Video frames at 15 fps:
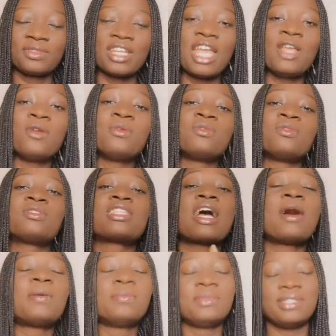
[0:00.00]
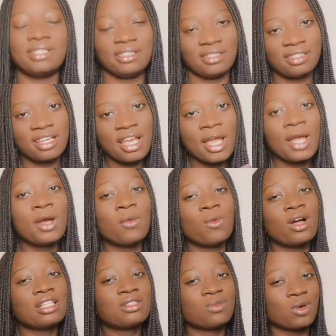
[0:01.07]
you tell me
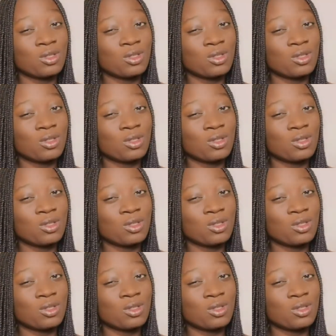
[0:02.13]
what